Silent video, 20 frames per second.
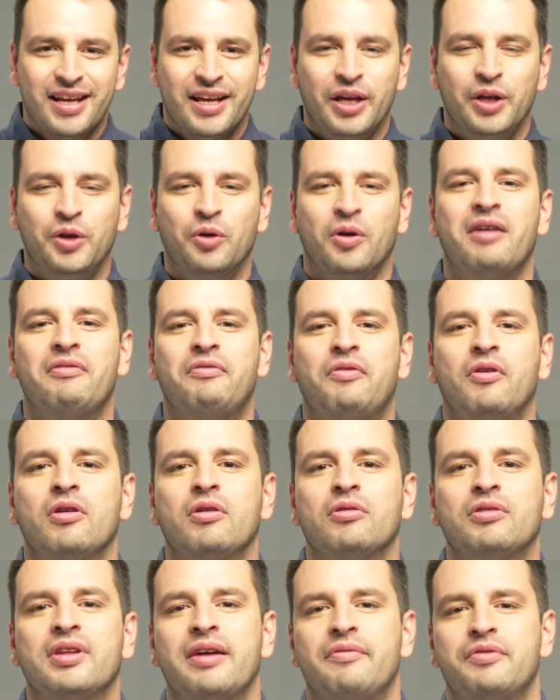You have
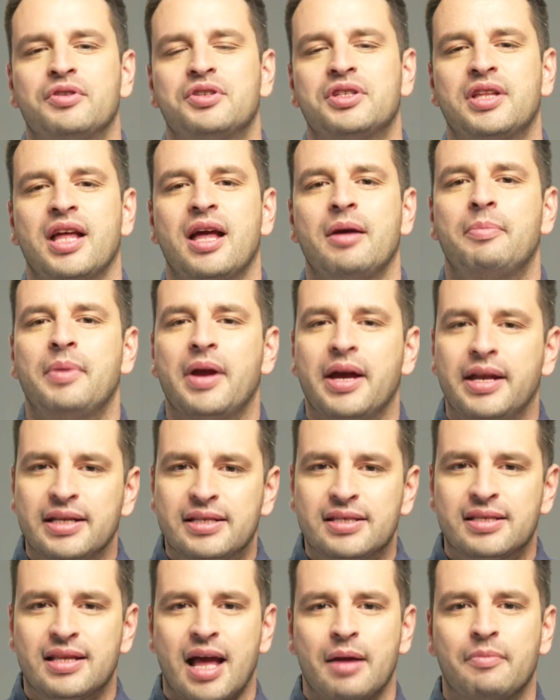followed every step and
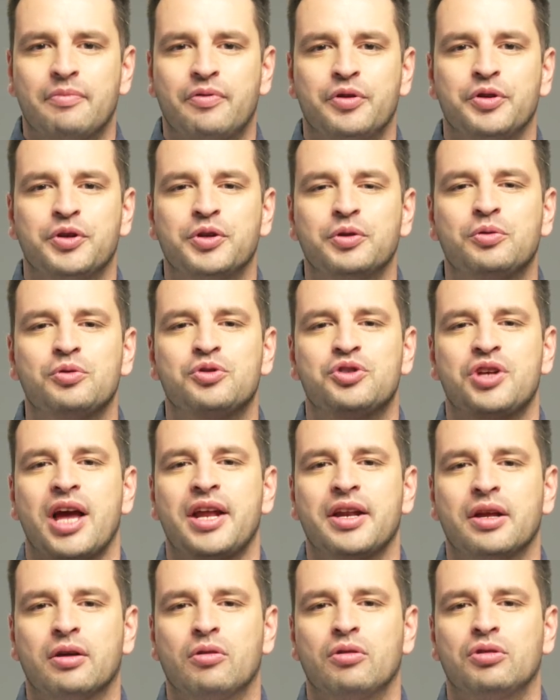it's time for you to sign
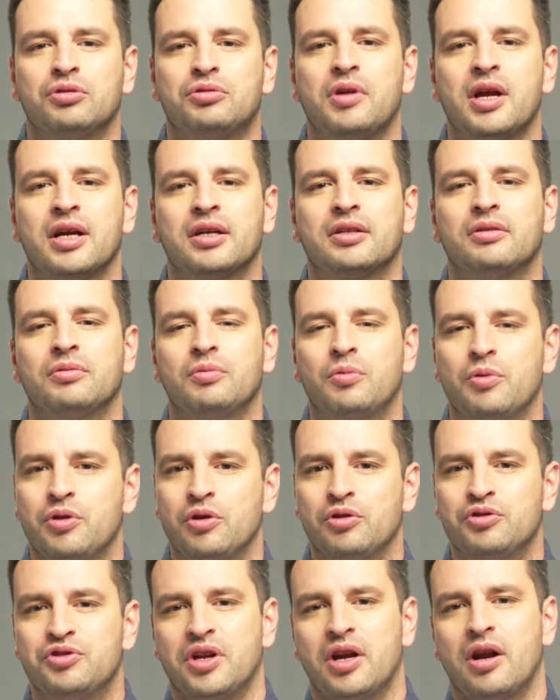a contract with
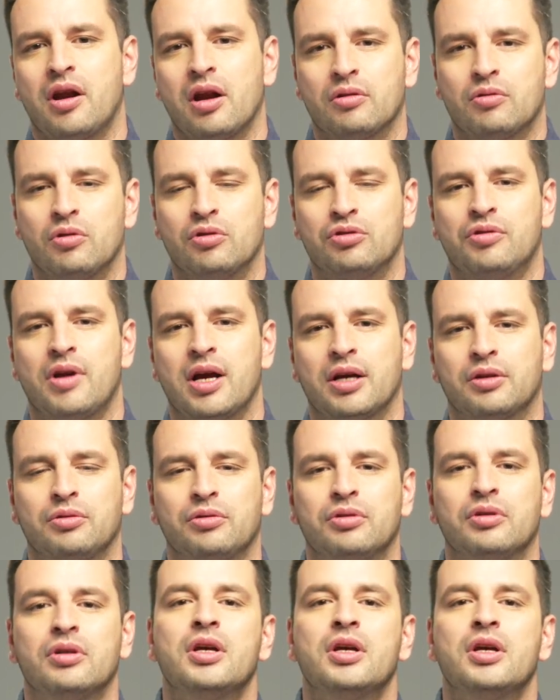your general contractor.